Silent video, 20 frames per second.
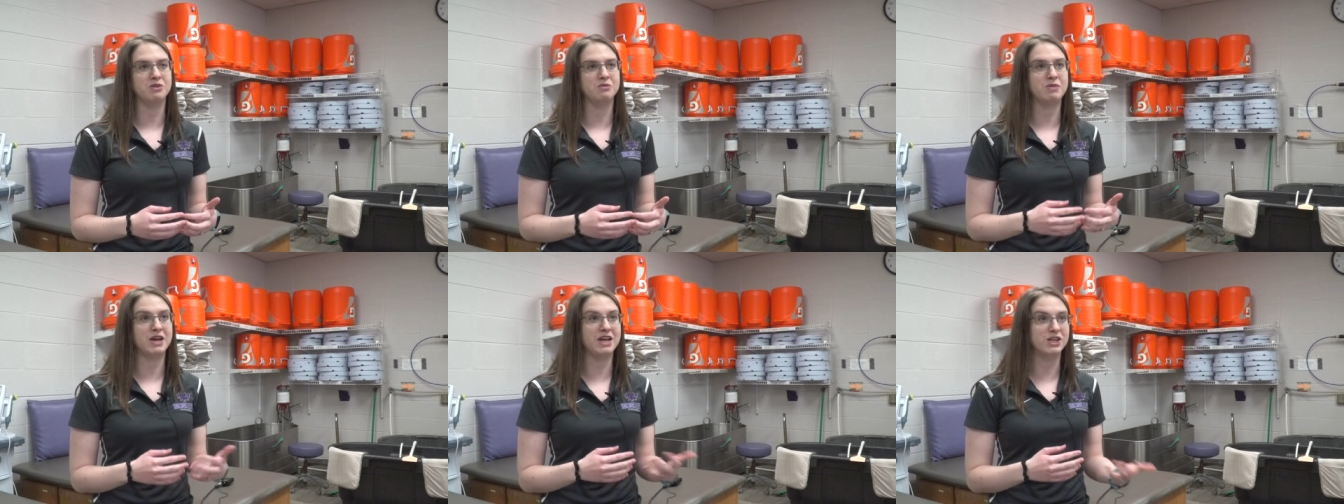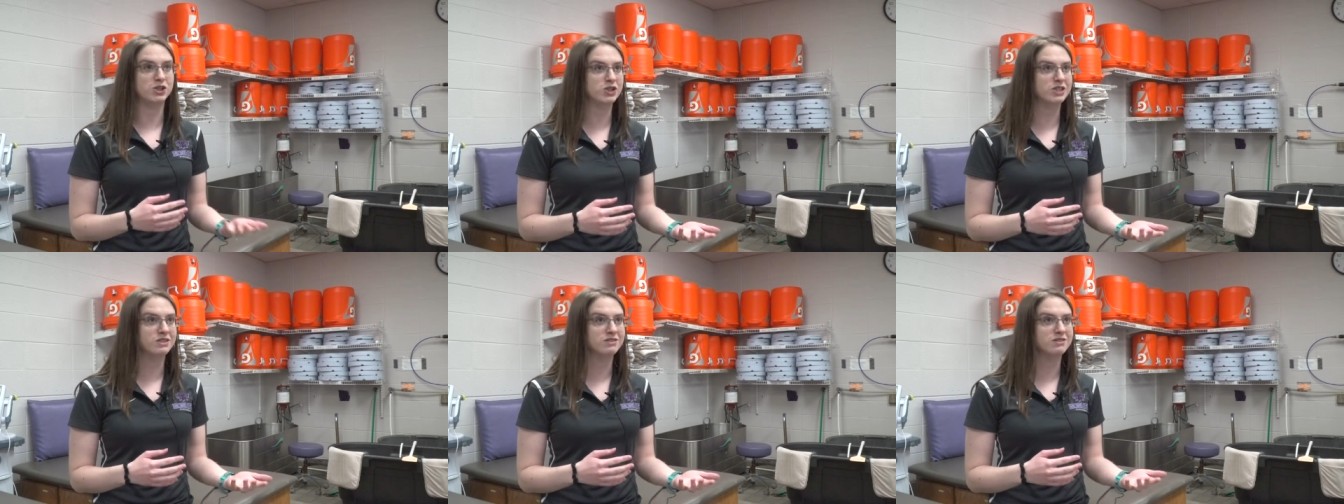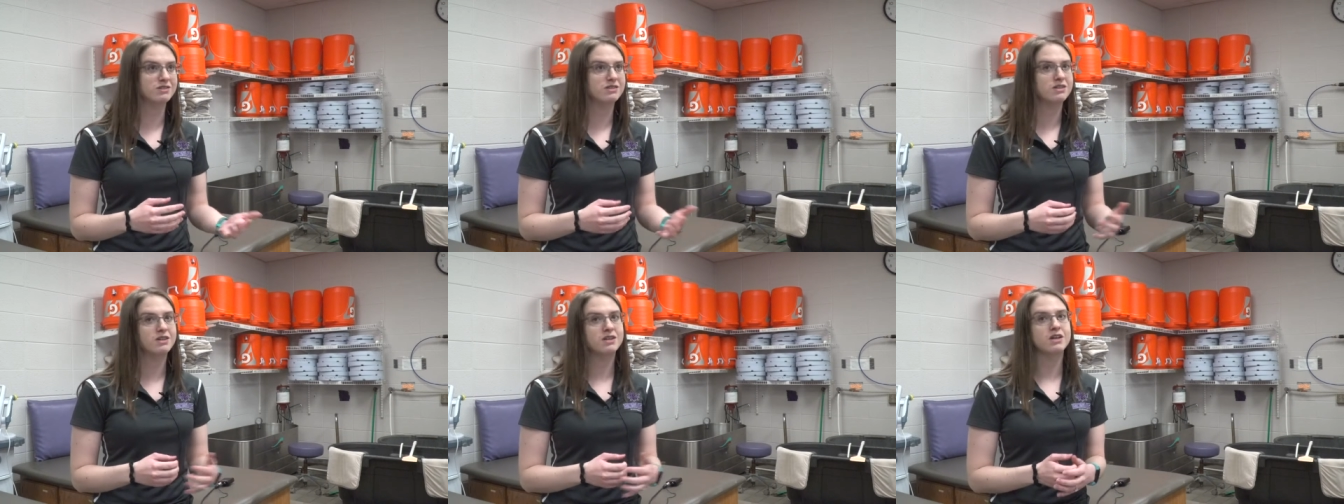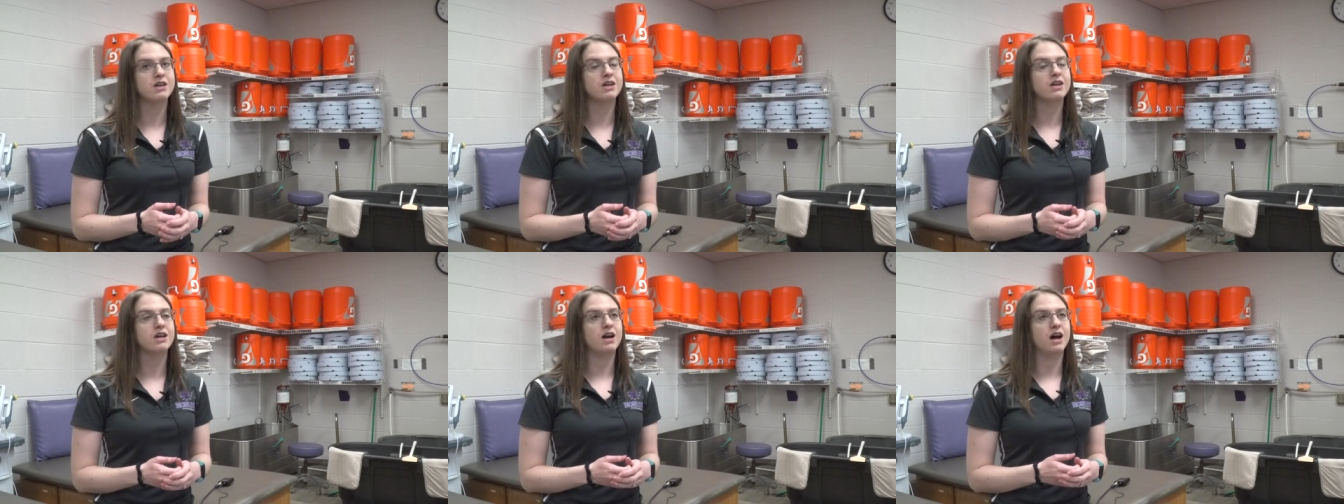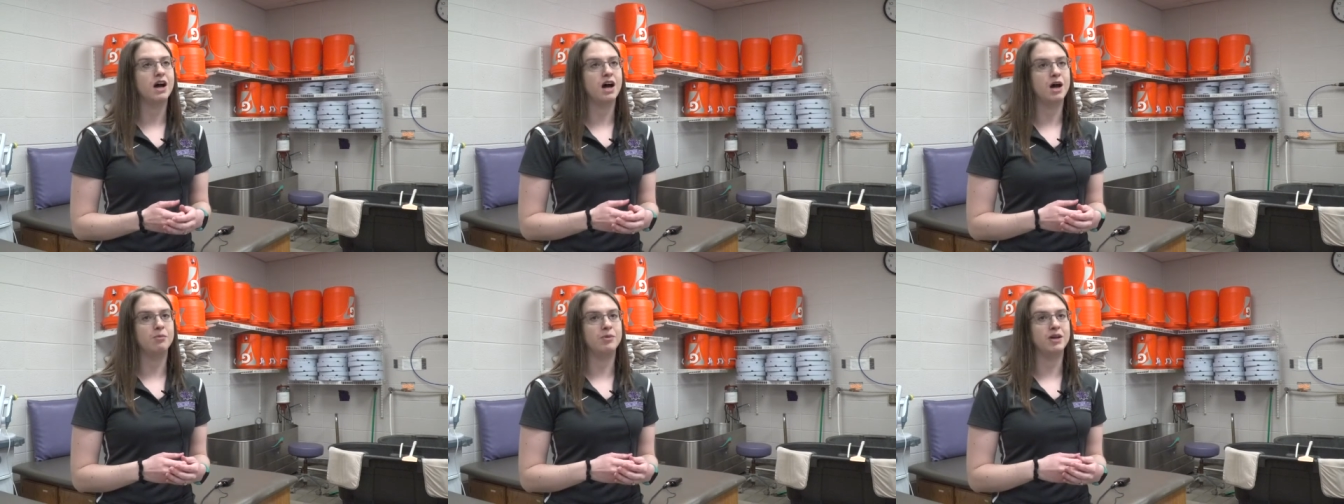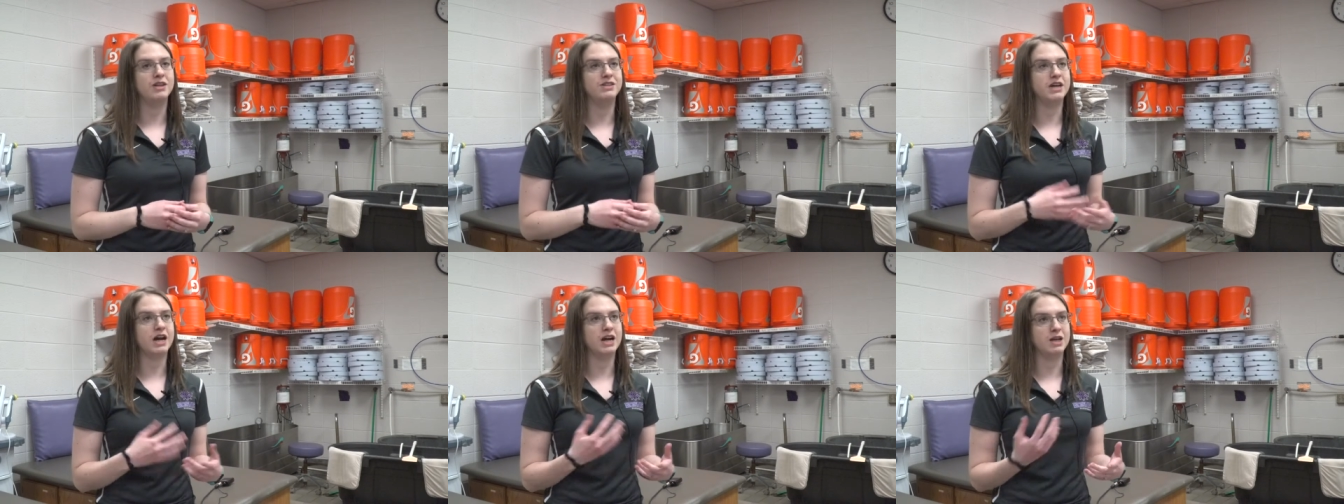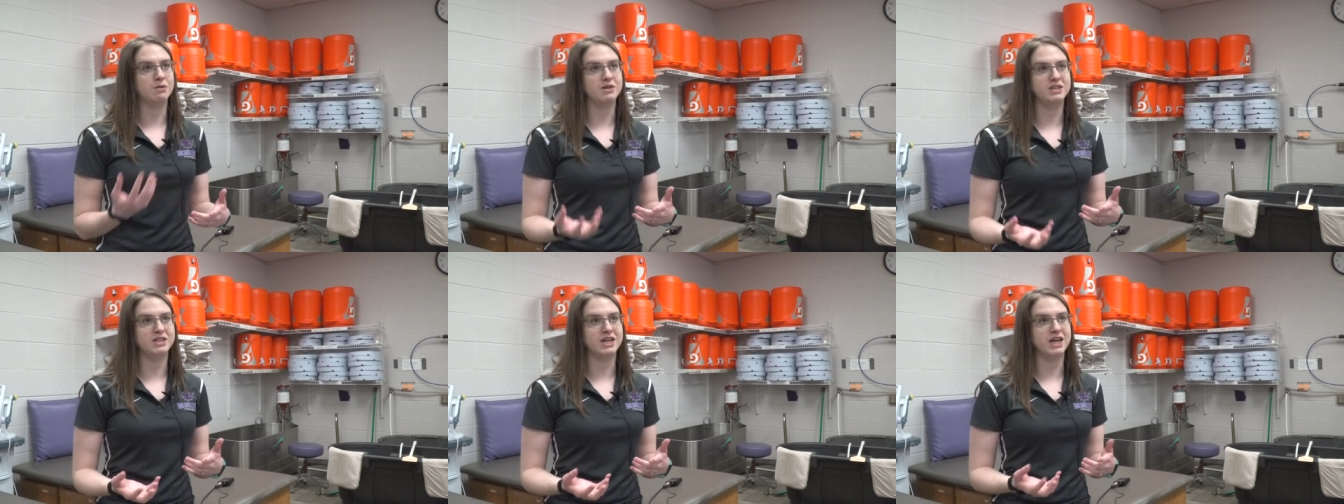patients. Um, and
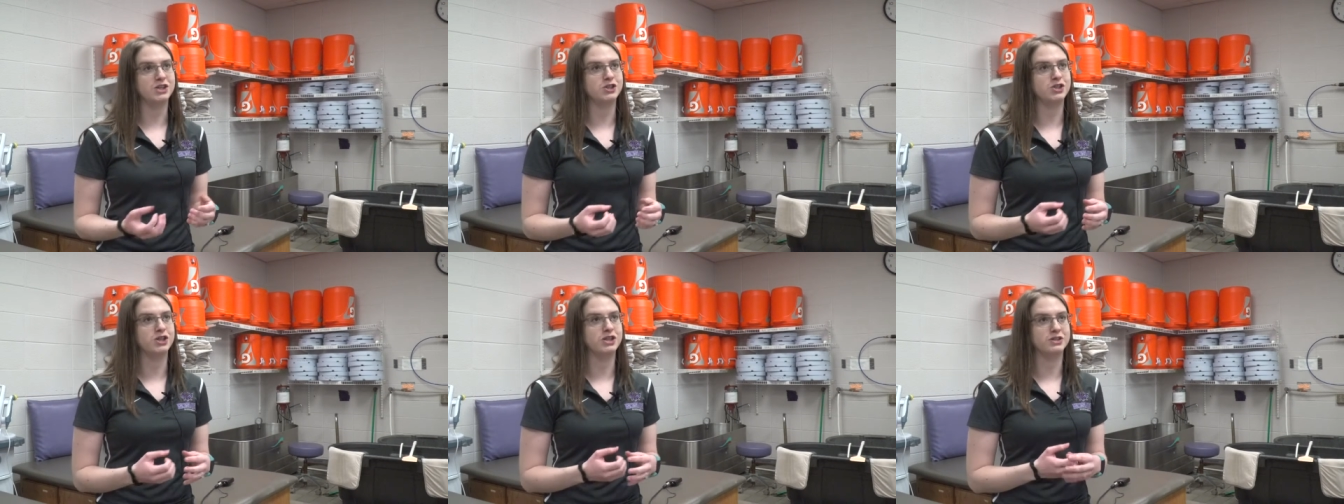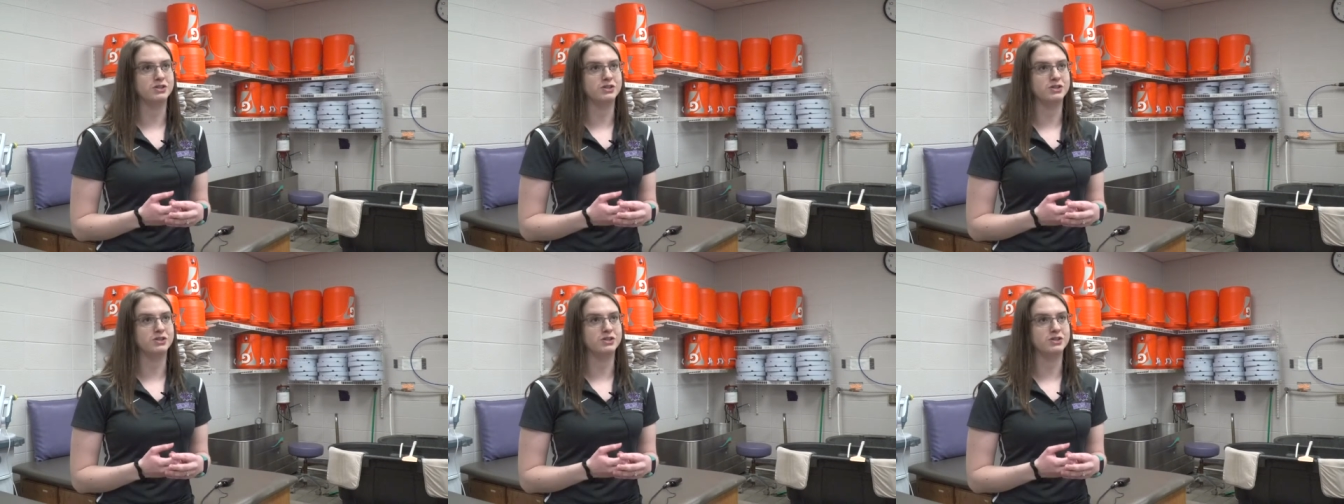documentation